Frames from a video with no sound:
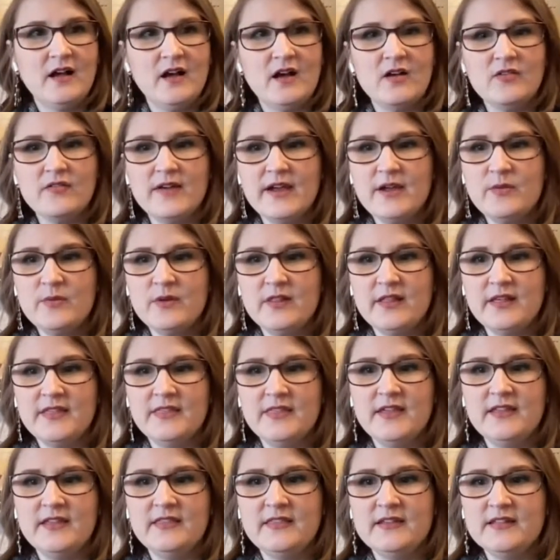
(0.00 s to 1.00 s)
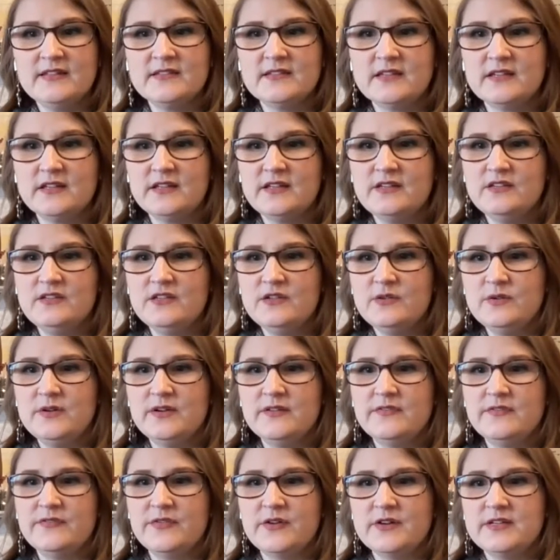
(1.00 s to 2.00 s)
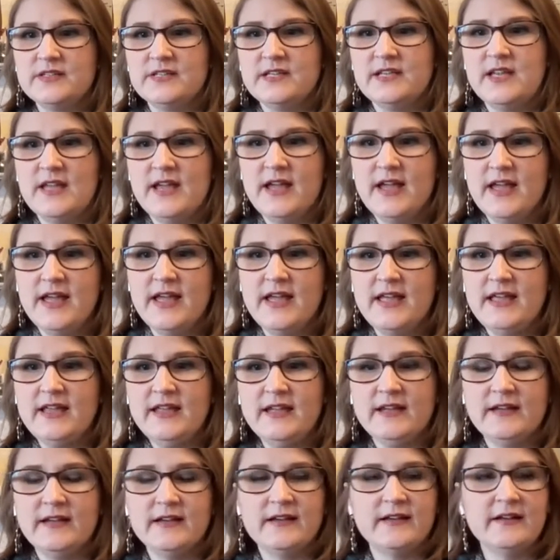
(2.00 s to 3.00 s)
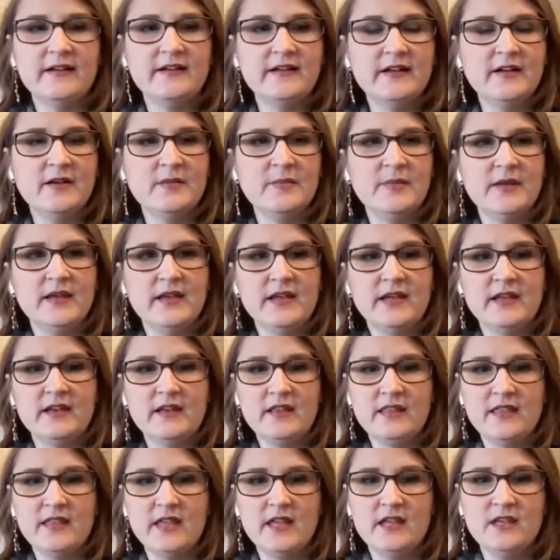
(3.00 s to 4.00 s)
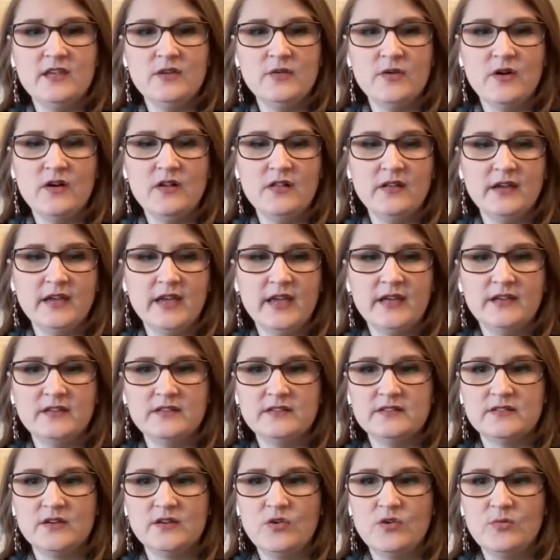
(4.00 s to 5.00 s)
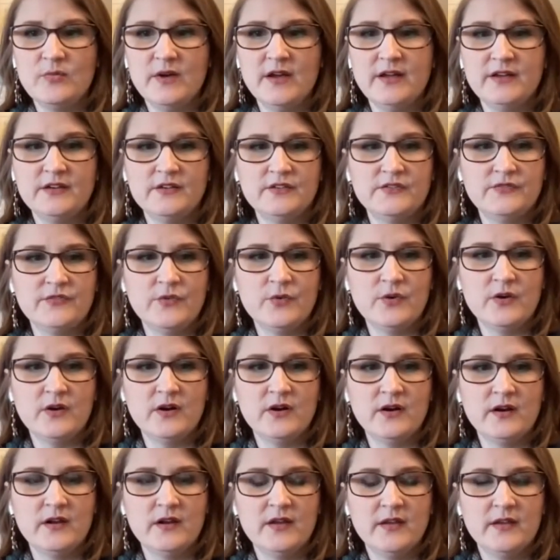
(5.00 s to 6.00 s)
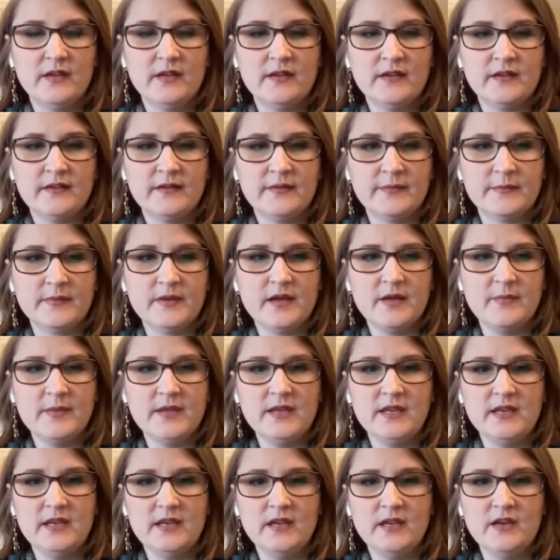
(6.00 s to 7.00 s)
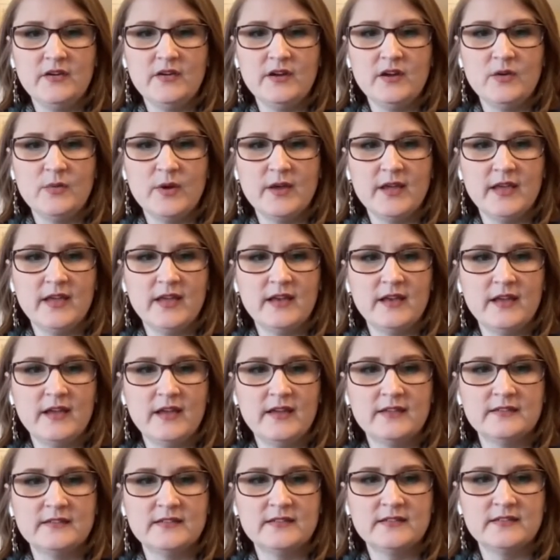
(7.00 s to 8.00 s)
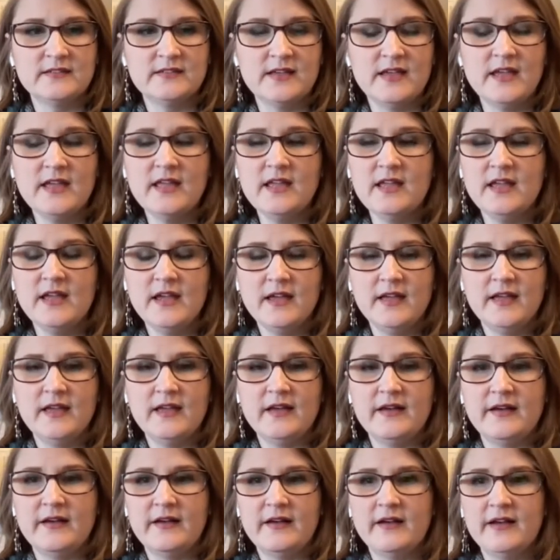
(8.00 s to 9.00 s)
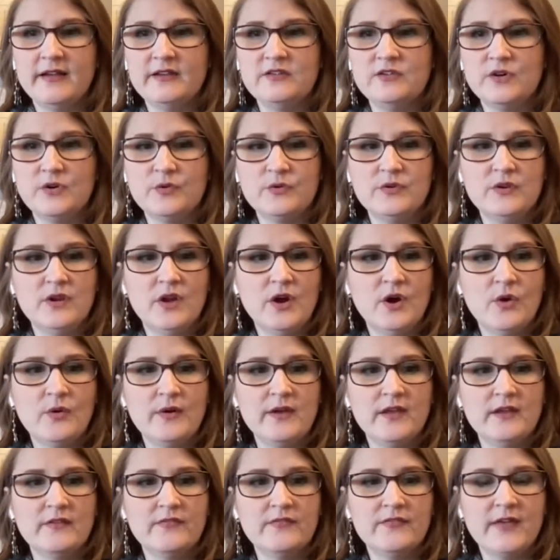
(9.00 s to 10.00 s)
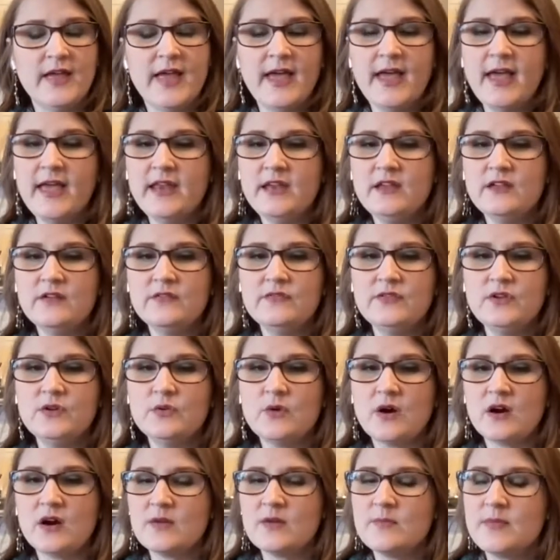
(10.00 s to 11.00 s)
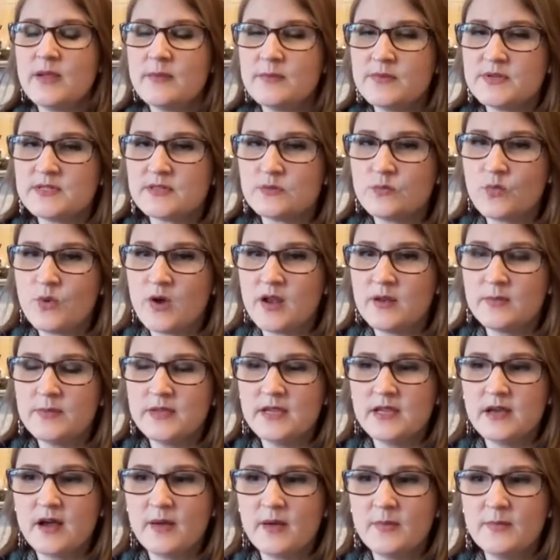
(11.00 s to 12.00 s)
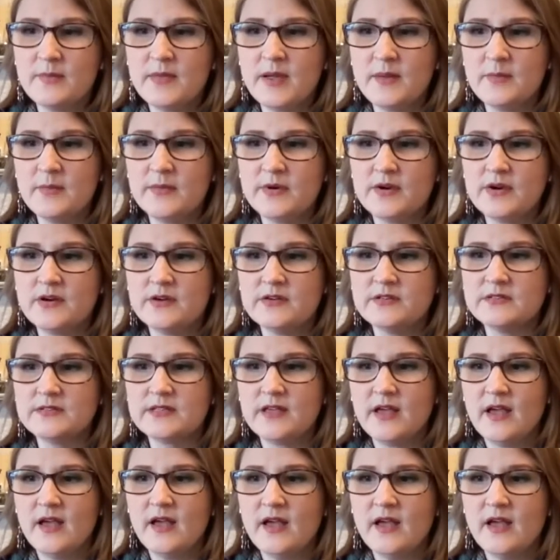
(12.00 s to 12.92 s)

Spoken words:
All right, well, I think that's going to do it for today. And thank you all again so much for coming and hearing what Hannah has to say. I don't know if any of you aren't members and want to become members.